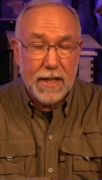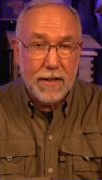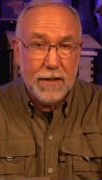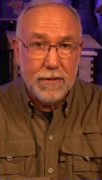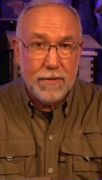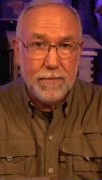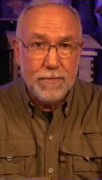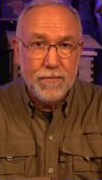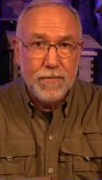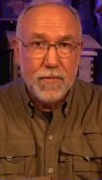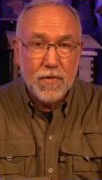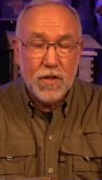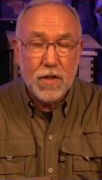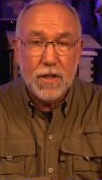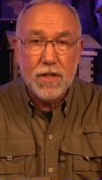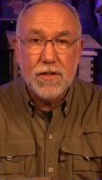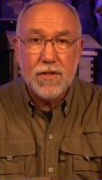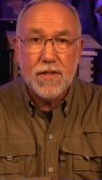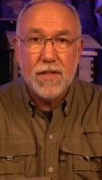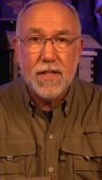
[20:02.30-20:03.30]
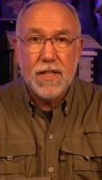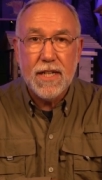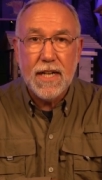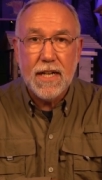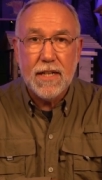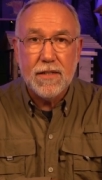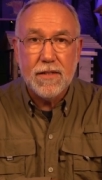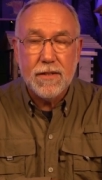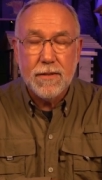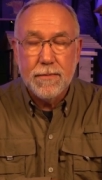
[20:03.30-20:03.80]
out? So here's the
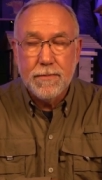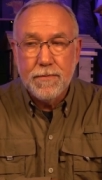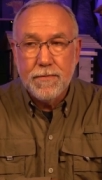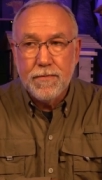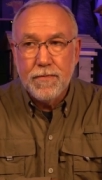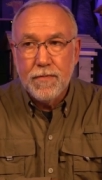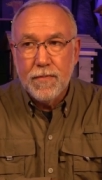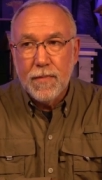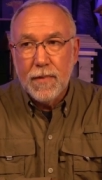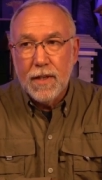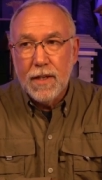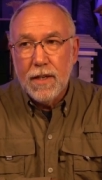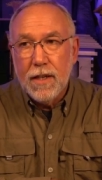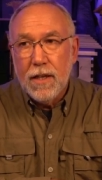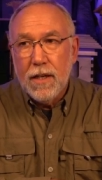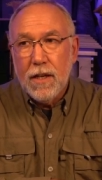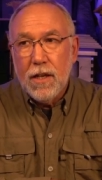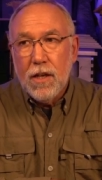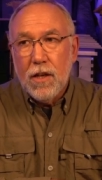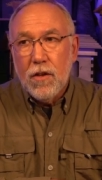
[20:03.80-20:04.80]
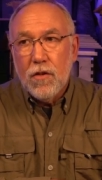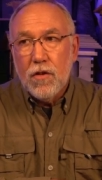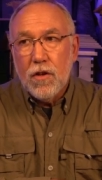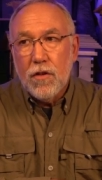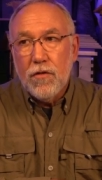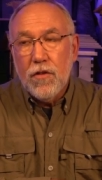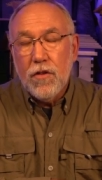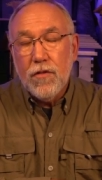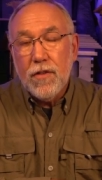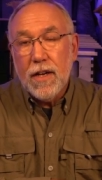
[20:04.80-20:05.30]
test. So
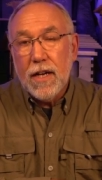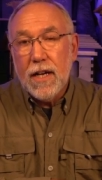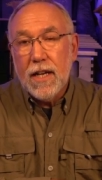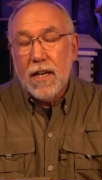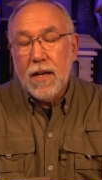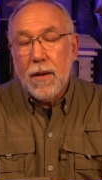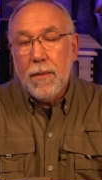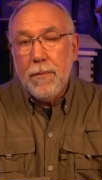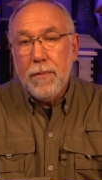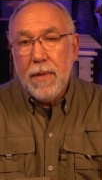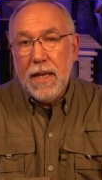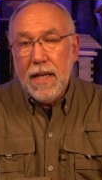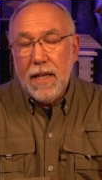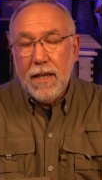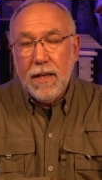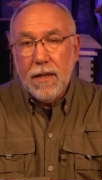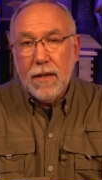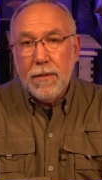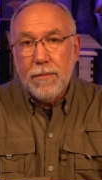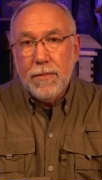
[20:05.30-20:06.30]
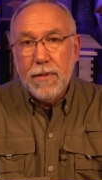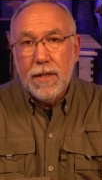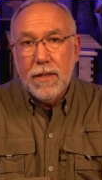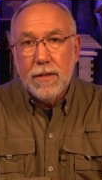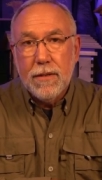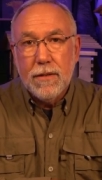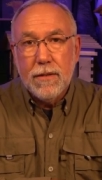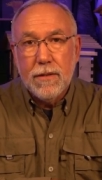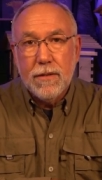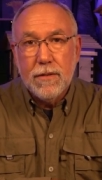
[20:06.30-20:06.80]
if you've got a medium
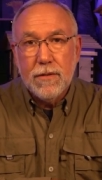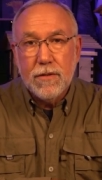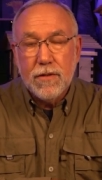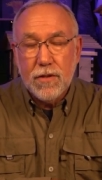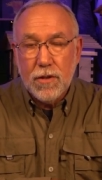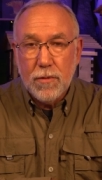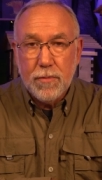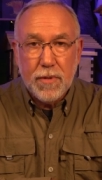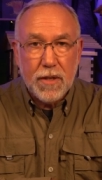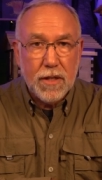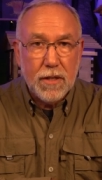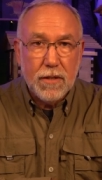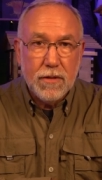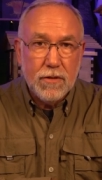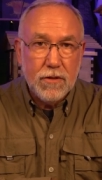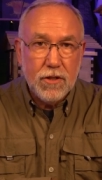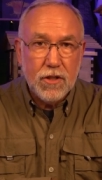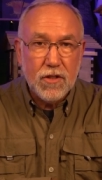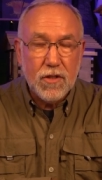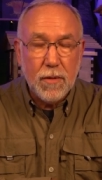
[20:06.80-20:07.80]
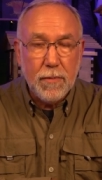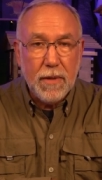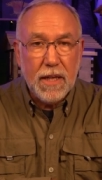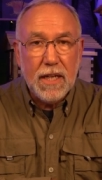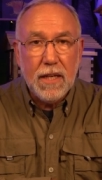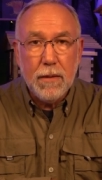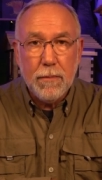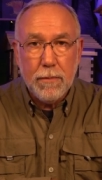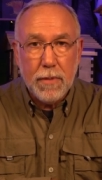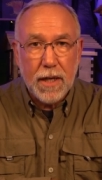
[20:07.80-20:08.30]
super, just a
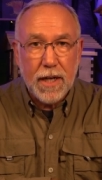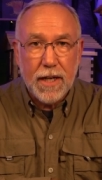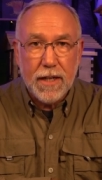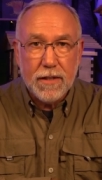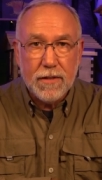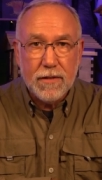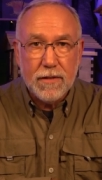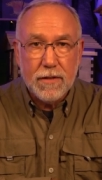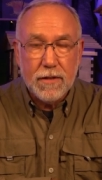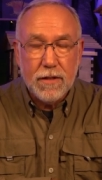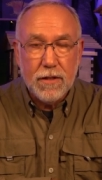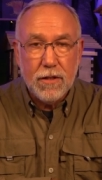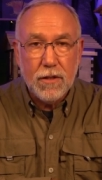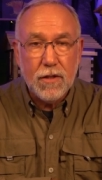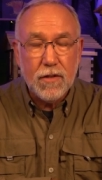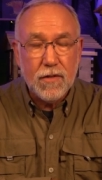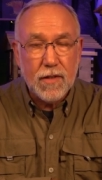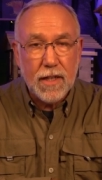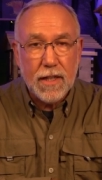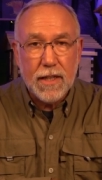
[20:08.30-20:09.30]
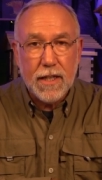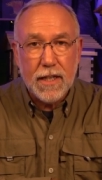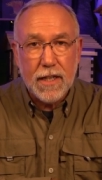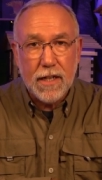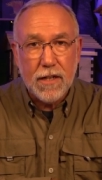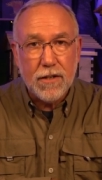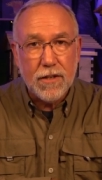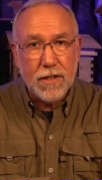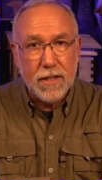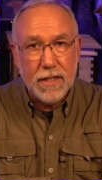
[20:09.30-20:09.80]
medium box, you can set that
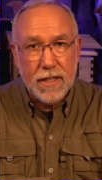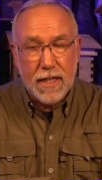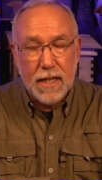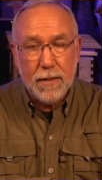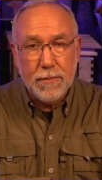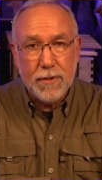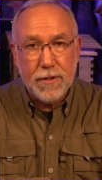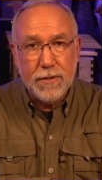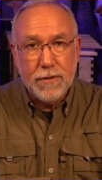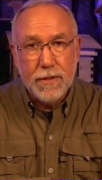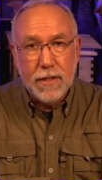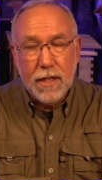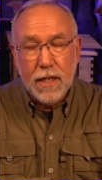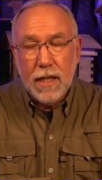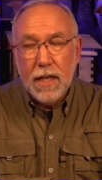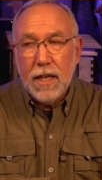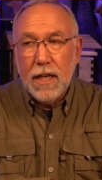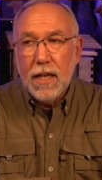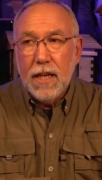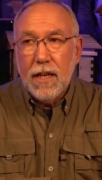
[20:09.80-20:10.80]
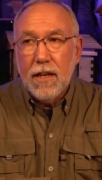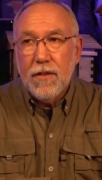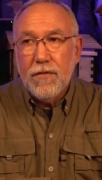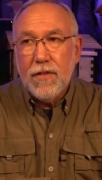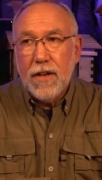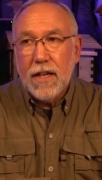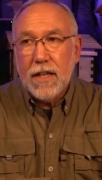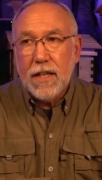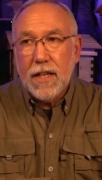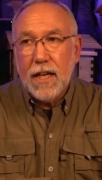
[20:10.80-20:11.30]
out on a table. In
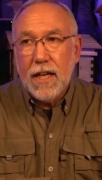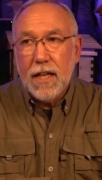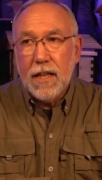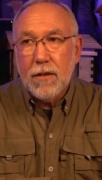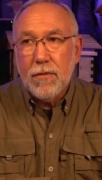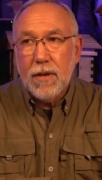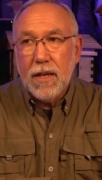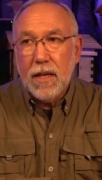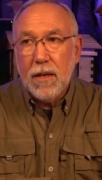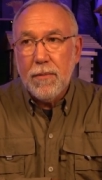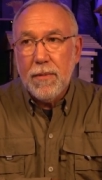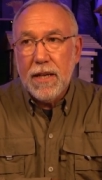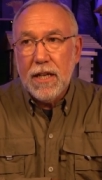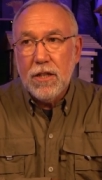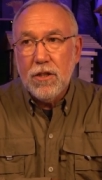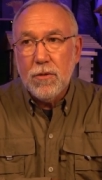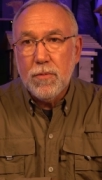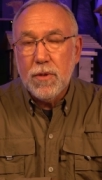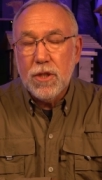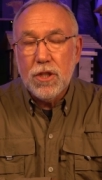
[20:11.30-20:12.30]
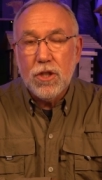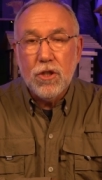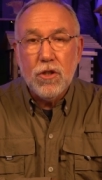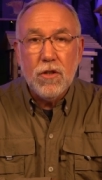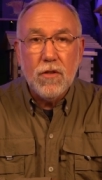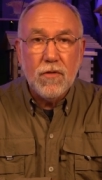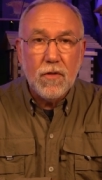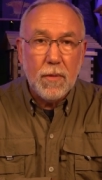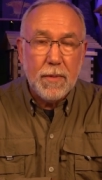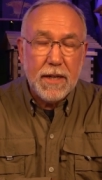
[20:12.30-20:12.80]
fact, I highly recommend you put
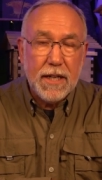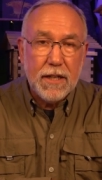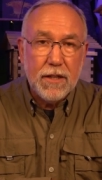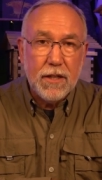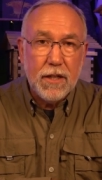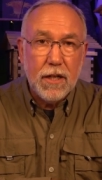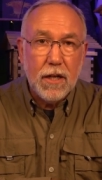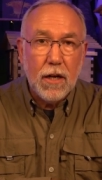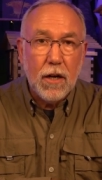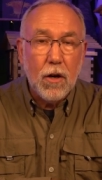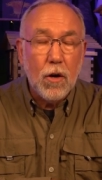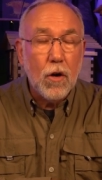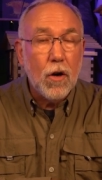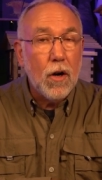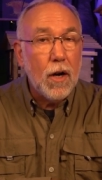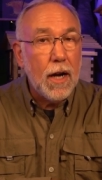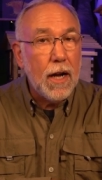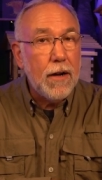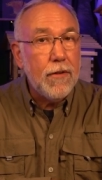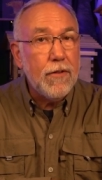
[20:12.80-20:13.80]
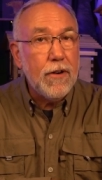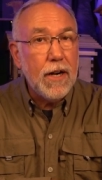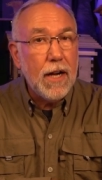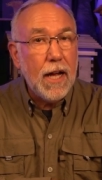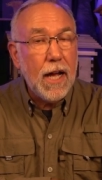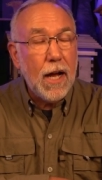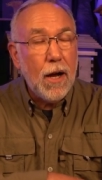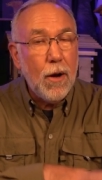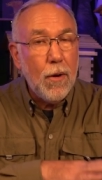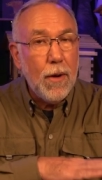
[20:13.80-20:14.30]
two of them out there or
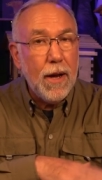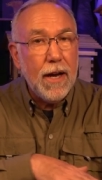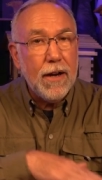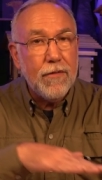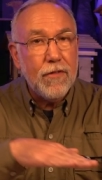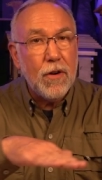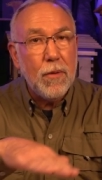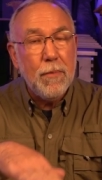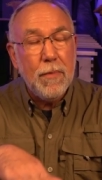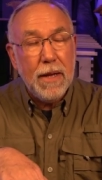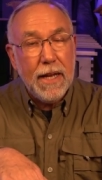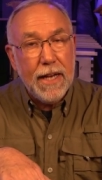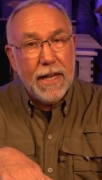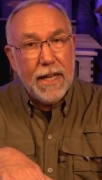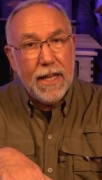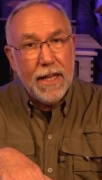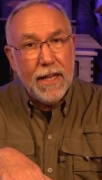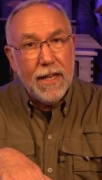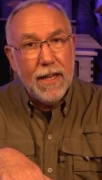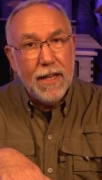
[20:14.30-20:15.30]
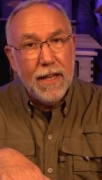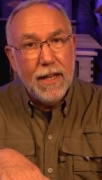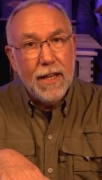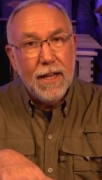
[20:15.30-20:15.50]
however many